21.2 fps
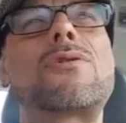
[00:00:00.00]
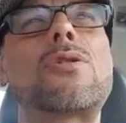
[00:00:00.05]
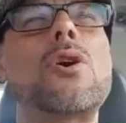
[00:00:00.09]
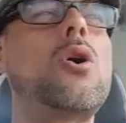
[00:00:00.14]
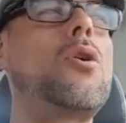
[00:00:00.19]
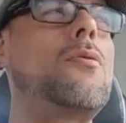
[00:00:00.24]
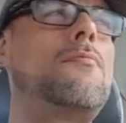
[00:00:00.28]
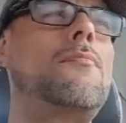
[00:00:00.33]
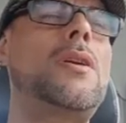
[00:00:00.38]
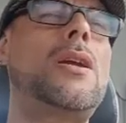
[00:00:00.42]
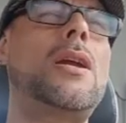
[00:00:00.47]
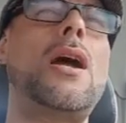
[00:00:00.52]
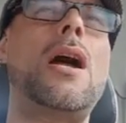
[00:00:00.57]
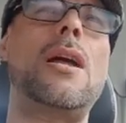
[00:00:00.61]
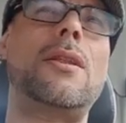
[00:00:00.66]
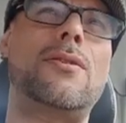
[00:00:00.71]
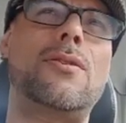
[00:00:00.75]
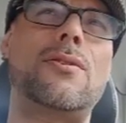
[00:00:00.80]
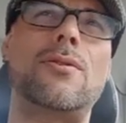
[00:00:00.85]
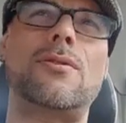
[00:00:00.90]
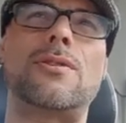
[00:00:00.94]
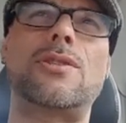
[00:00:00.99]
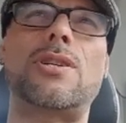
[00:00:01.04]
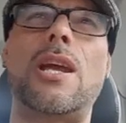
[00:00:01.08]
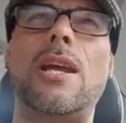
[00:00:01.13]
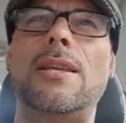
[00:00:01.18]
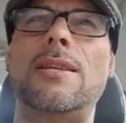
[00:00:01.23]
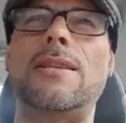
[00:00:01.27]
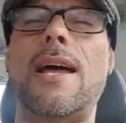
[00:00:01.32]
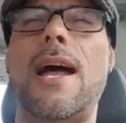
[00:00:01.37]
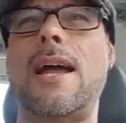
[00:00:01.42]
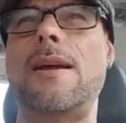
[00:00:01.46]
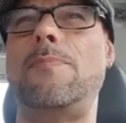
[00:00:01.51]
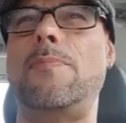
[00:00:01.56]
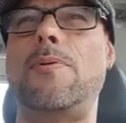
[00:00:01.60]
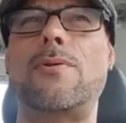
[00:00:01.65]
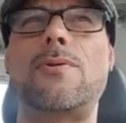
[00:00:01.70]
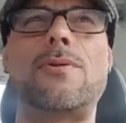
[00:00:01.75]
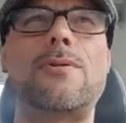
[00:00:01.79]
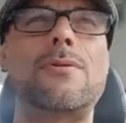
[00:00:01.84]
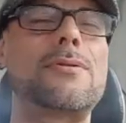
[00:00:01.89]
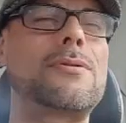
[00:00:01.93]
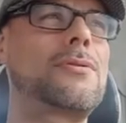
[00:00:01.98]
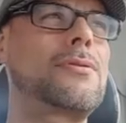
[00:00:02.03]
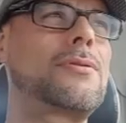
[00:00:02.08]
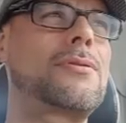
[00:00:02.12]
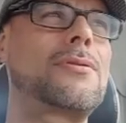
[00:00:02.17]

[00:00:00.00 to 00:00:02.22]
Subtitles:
taught me how to change diapers.